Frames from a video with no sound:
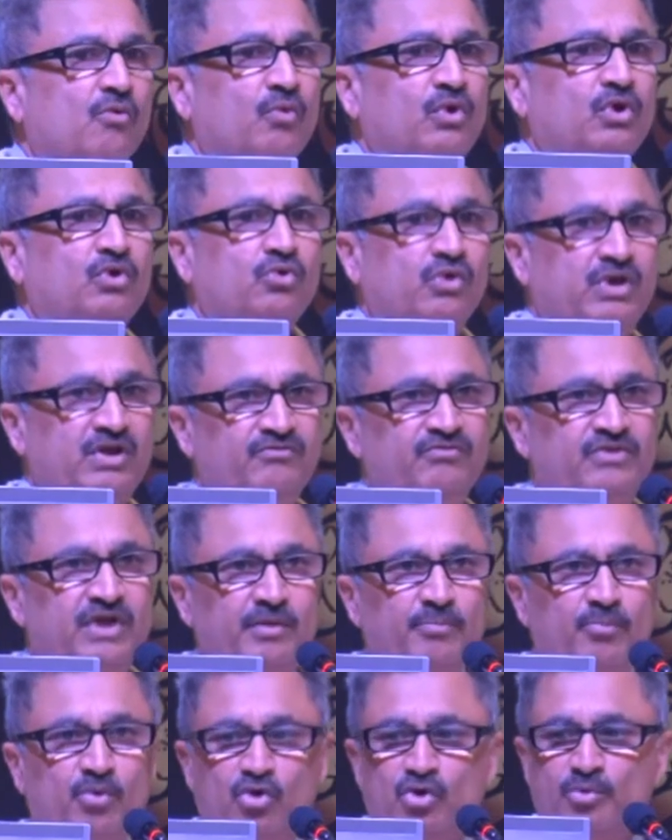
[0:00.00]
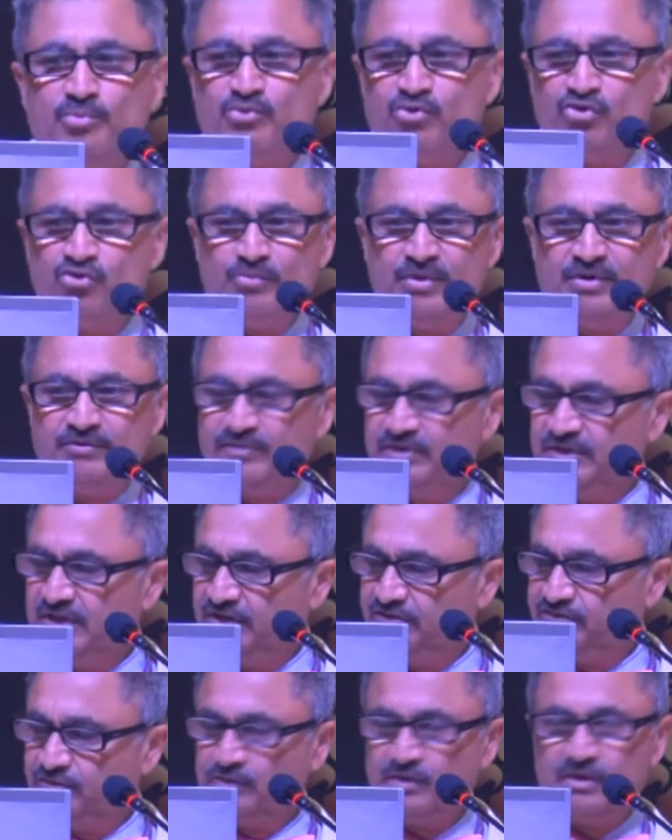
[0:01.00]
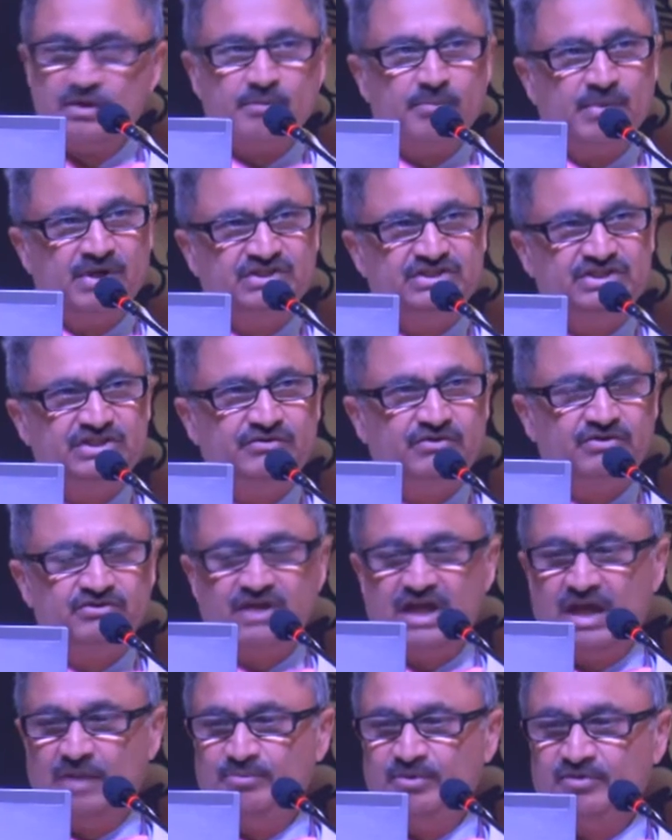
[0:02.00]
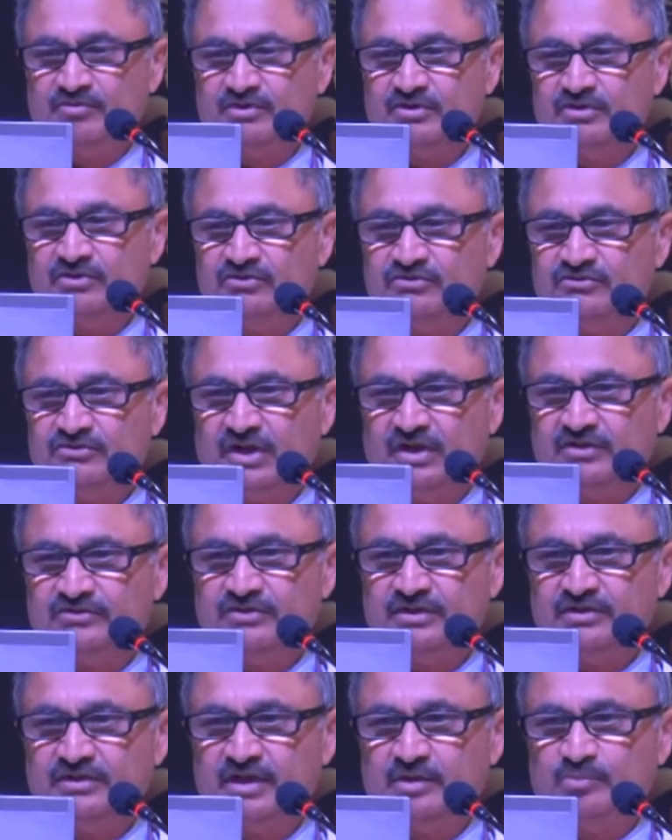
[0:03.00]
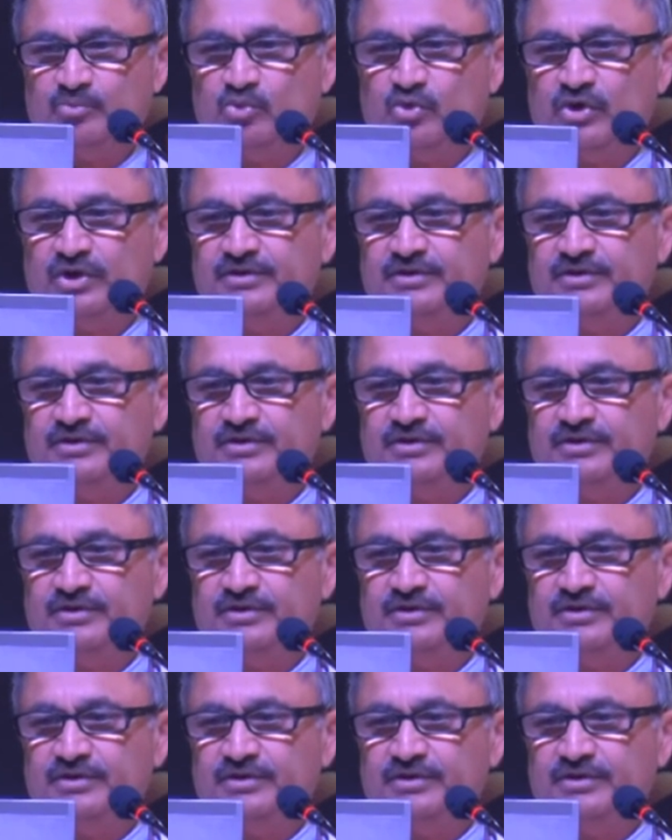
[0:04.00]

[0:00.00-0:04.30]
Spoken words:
We could have done more improvement with this, but she was happy with the results of that.